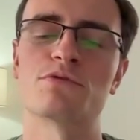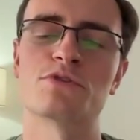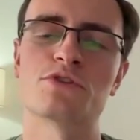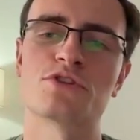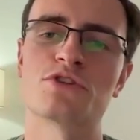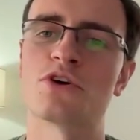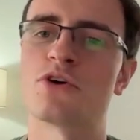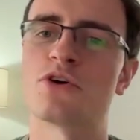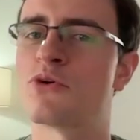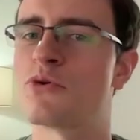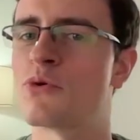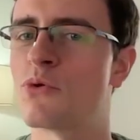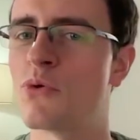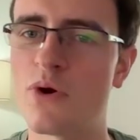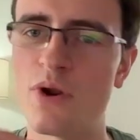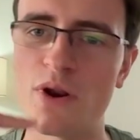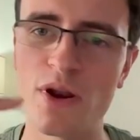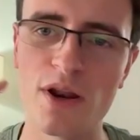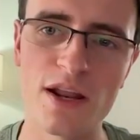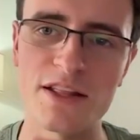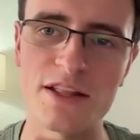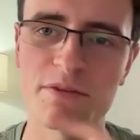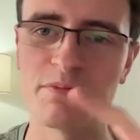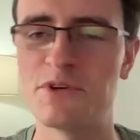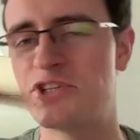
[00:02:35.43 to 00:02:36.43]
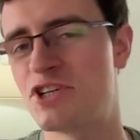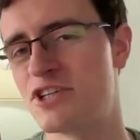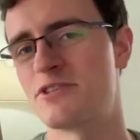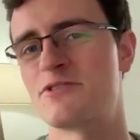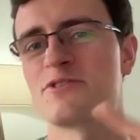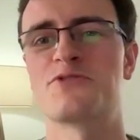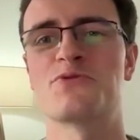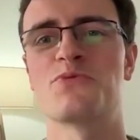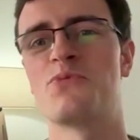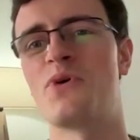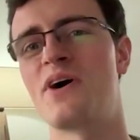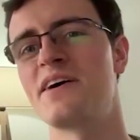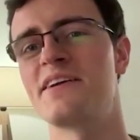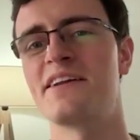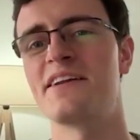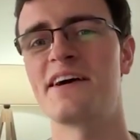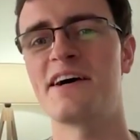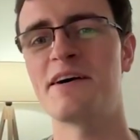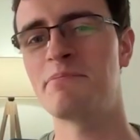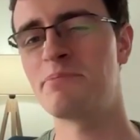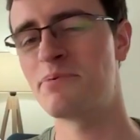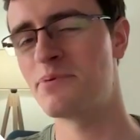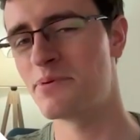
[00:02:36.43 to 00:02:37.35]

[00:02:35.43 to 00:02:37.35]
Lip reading: So let me just wind it up.